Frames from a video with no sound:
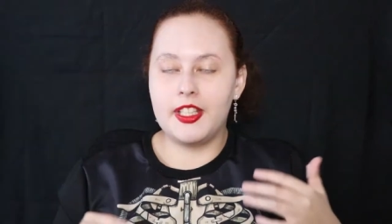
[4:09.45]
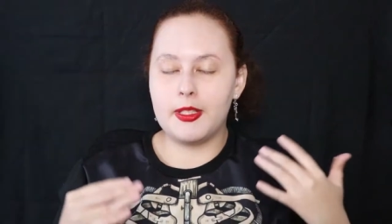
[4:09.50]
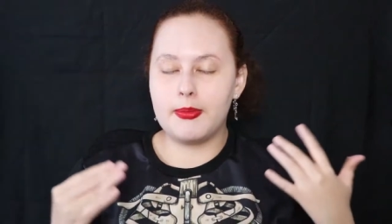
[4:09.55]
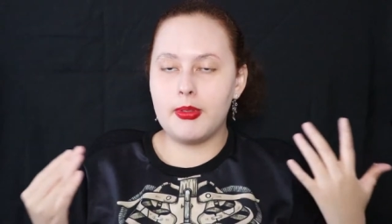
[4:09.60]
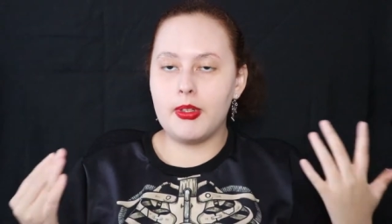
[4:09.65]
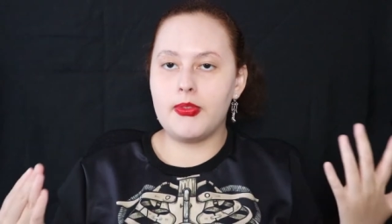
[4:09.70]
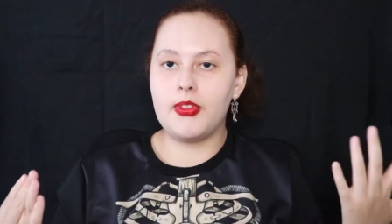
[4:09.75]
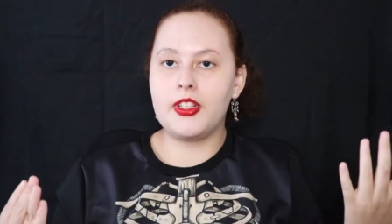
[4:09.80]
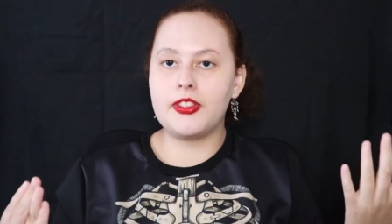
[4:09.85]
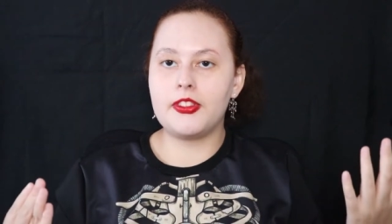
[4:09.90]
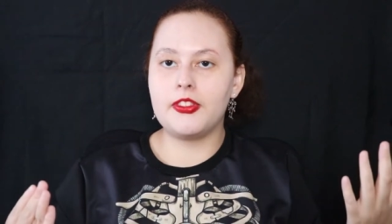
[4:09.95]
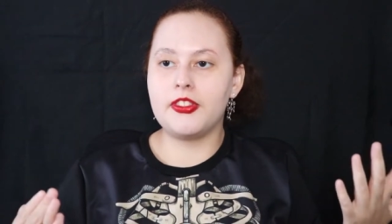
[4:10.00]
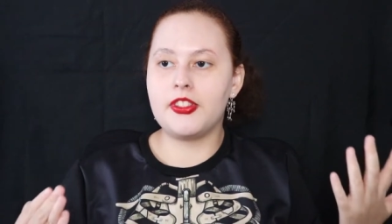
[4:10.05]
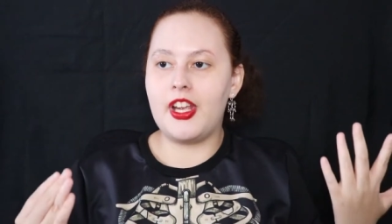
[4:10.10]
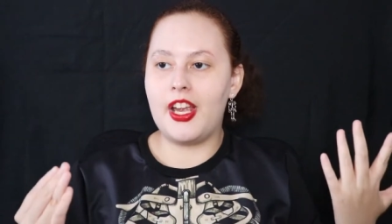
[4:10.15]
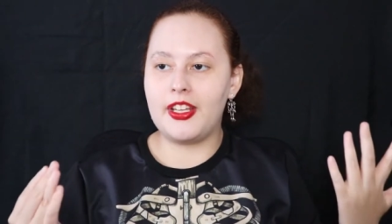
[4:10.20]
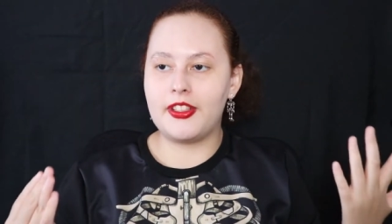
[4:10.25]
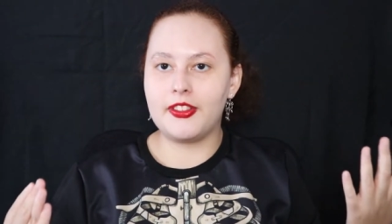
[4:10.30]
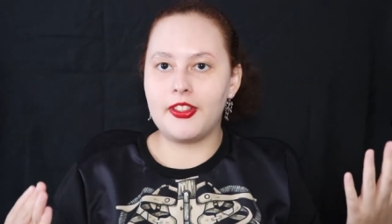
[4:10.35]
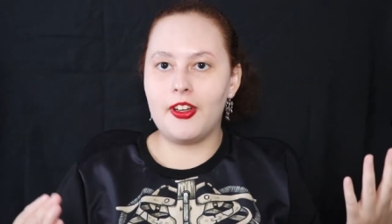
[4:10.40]
This professor
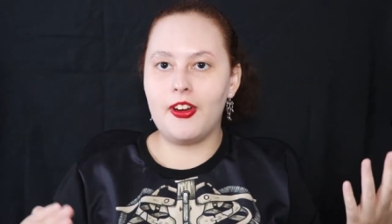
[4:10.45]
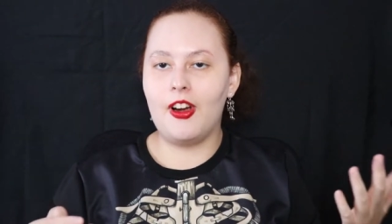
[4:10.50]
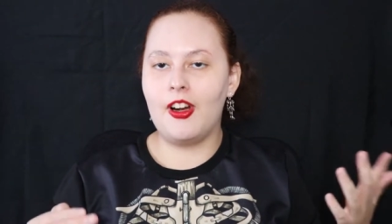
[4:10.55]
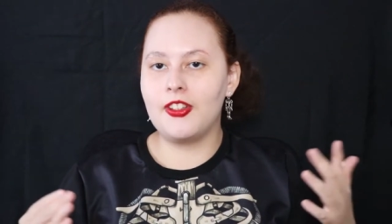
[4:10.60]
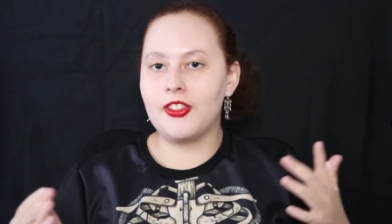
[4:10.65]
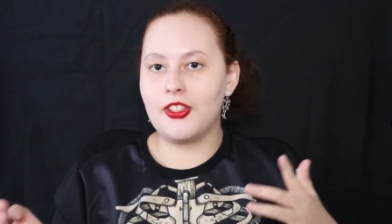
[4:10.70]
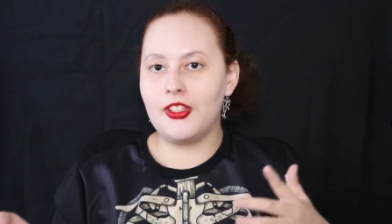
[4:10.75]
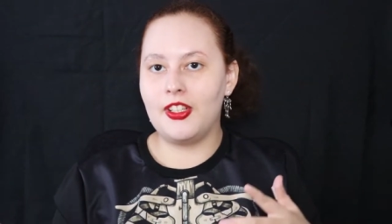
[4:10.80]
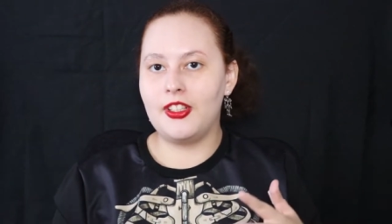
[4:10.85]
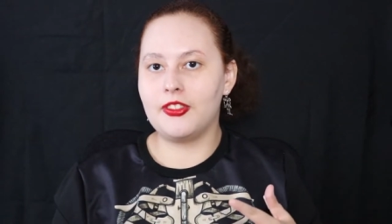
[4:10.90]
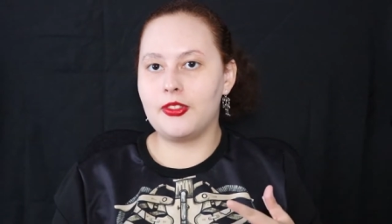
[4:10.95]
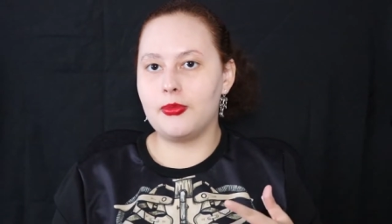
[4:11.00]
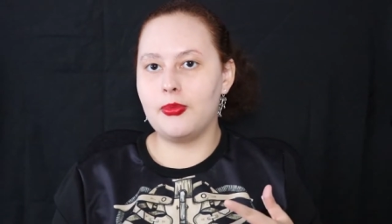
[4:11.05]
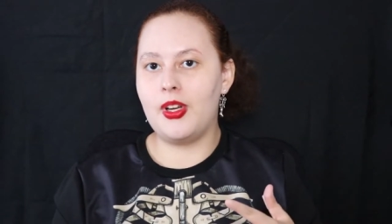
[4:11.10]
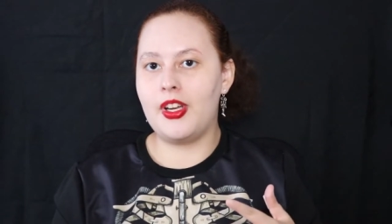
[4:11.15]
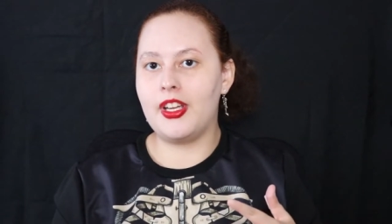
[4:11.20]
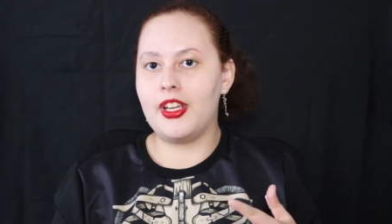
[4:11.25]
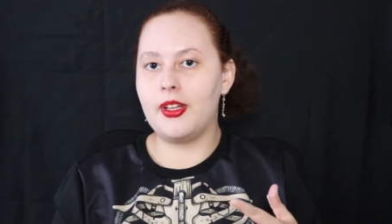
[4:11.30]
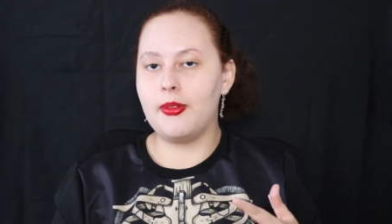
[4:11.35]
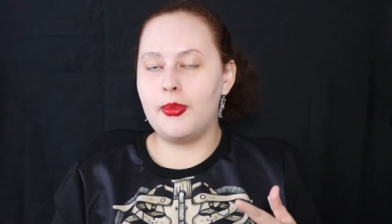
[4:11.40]
takes her under his
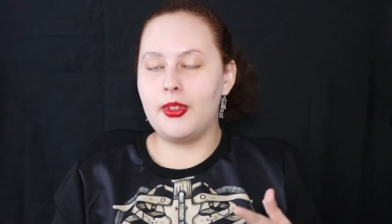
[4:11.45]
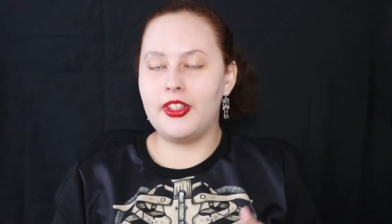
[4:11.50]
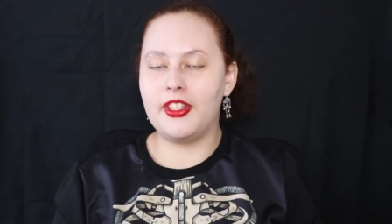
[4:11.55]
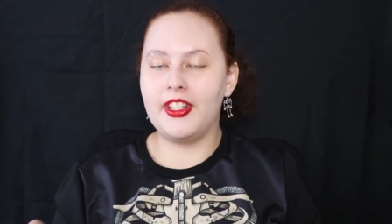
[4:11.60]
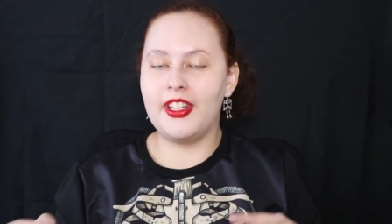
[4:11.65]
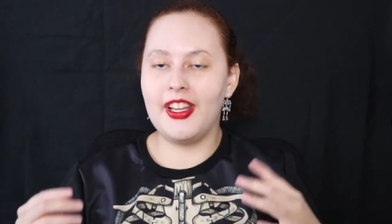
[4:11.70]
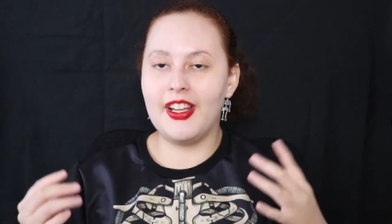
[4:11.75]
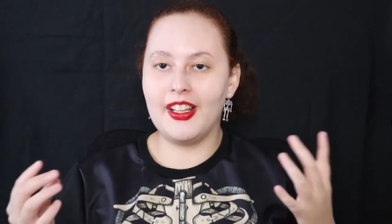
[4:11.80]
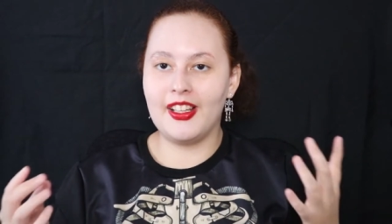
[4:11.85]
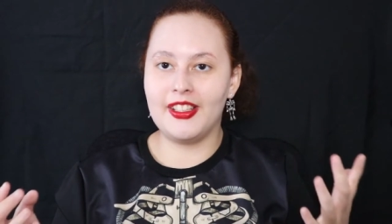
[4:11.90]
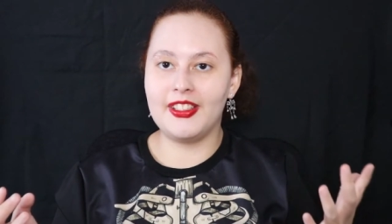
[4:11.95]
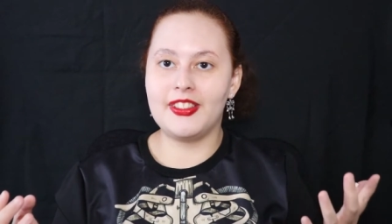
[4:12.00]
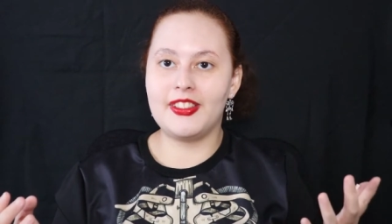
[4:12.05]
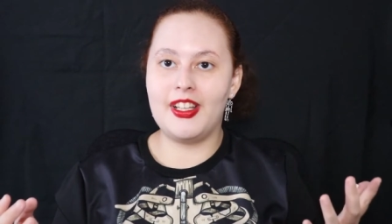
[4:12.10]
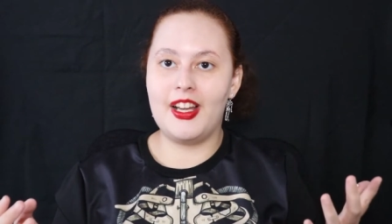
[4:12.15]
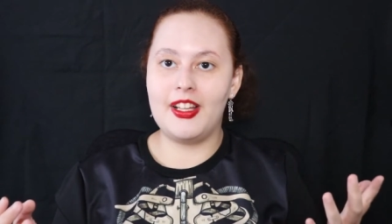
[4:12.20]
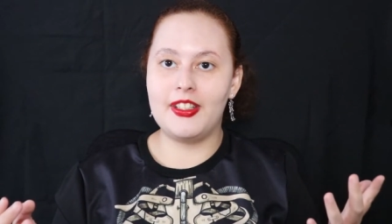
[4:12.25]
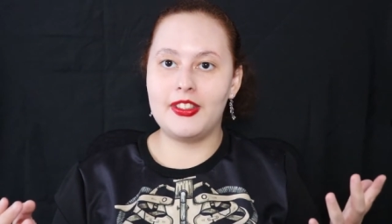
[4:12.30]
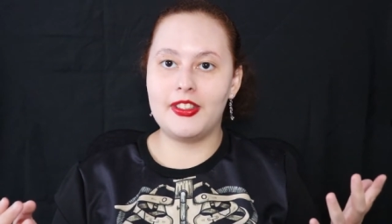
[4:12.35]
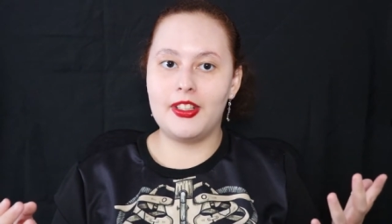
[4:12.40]
wing with the ill
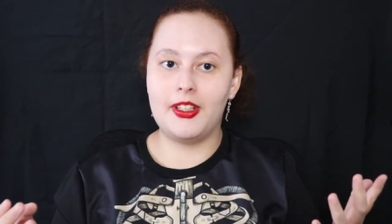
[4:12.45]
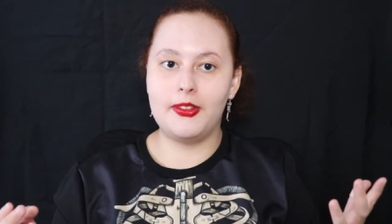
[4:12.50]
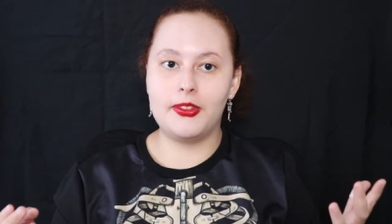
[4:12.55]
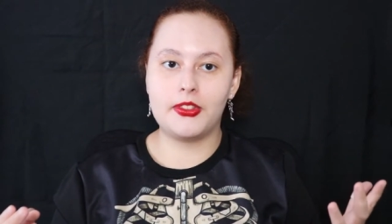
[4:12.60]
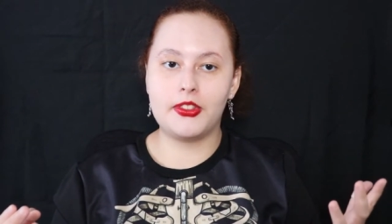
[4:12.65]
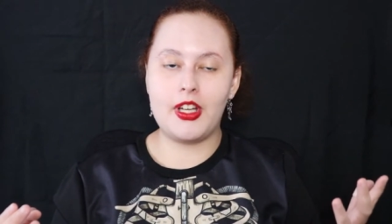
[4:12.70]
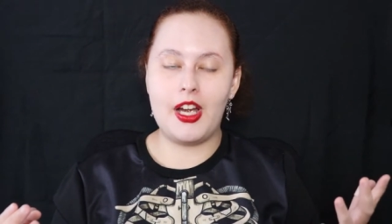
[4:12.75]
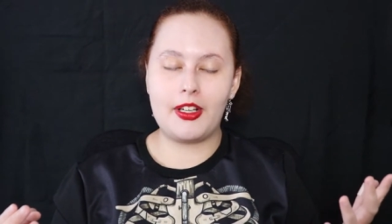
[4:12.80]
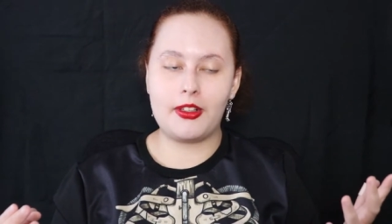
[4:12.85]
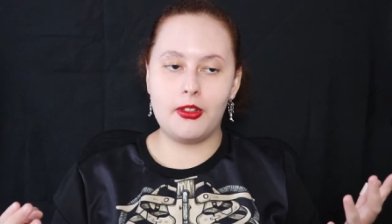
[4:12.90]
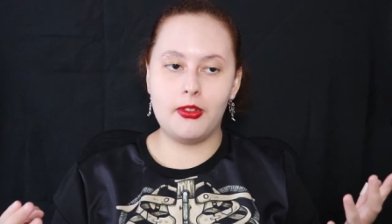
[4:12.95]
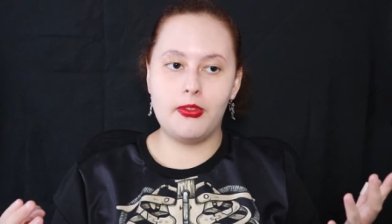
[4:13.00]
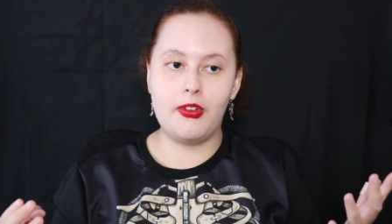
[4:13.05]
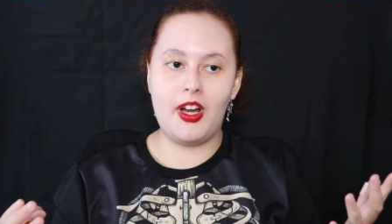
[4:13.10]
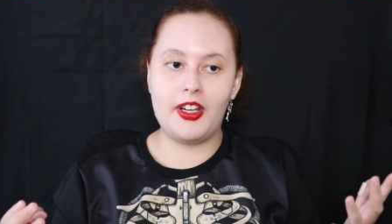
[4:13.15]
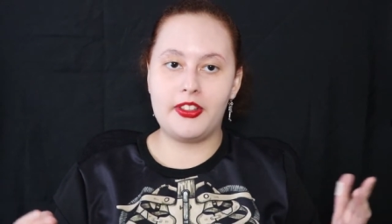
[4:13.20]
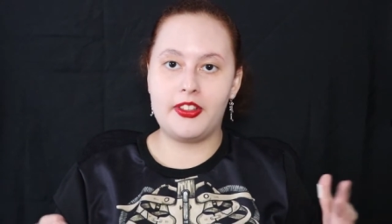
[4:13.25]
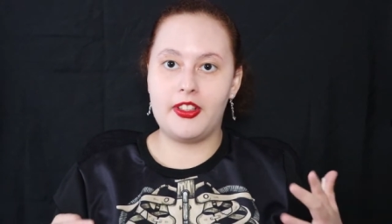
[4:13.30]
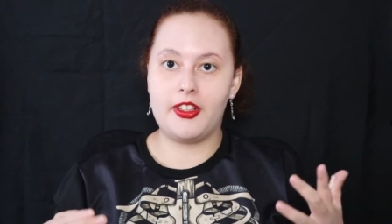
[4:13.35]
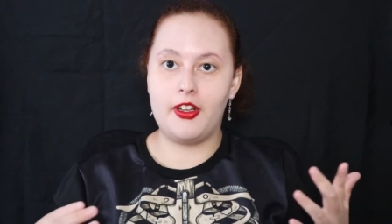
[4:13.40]
intent of
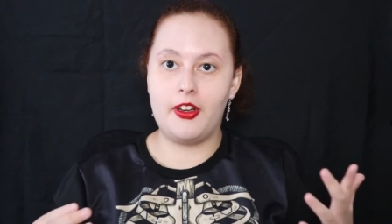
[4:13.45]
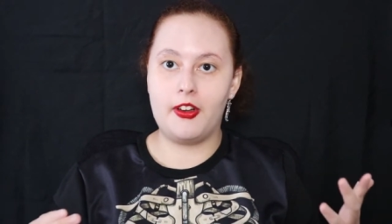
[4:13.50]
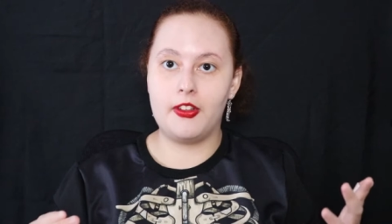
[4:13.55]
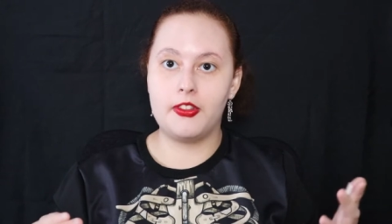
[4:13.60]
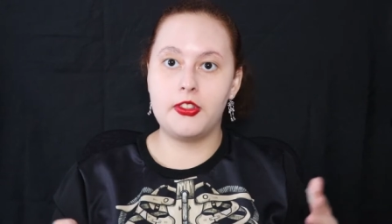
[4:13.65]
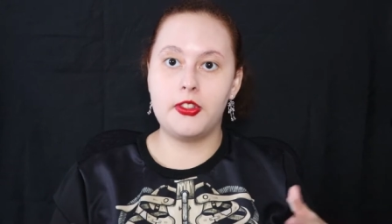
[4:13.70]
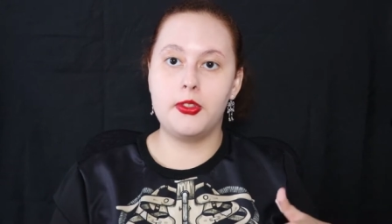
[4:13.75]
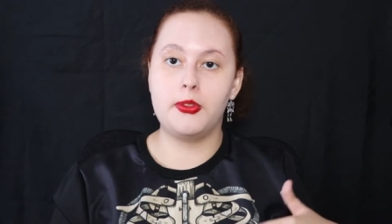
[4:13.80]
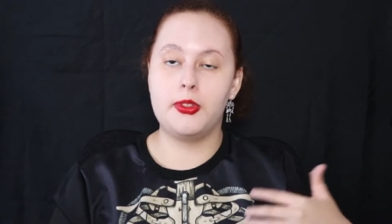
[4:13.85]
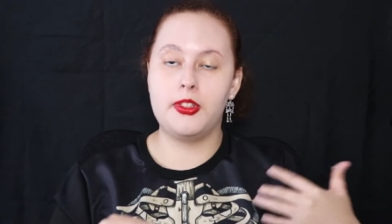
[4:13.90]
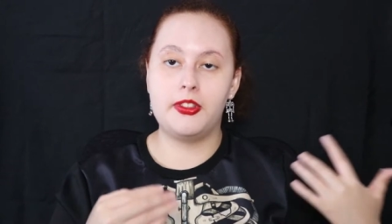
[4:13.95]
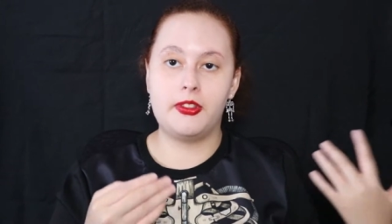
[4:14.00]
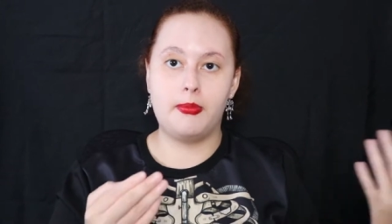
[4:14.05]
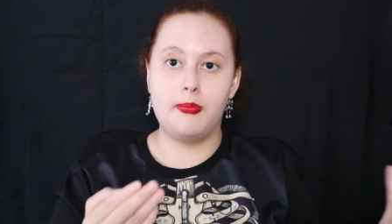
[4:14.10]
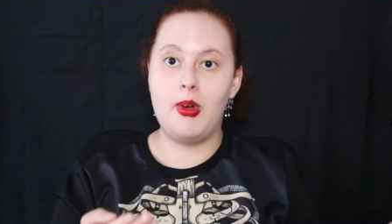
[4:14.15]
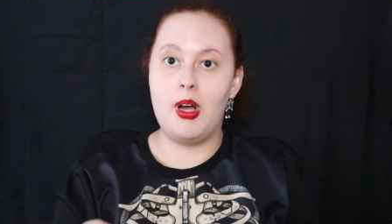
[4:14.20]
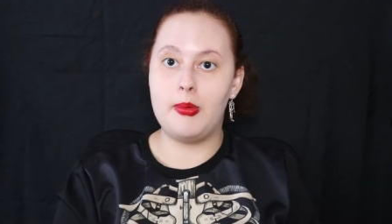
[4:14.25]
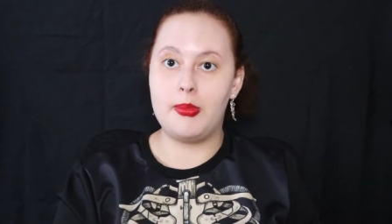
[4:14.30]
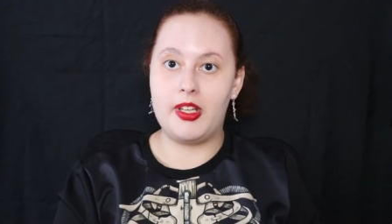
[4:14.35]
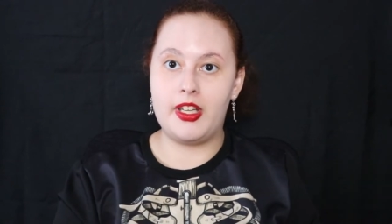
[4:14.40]
sacrificing her to this
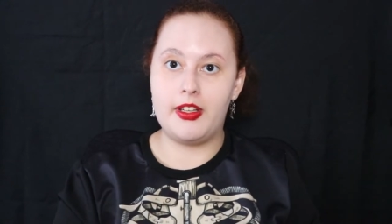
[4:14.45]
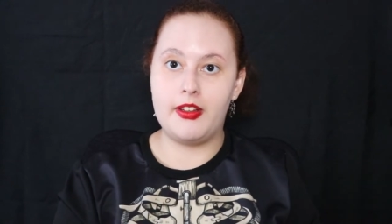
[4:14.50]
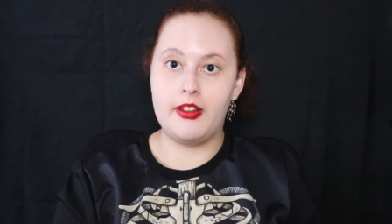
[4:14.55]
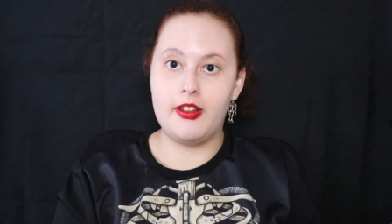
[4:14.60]
mummy.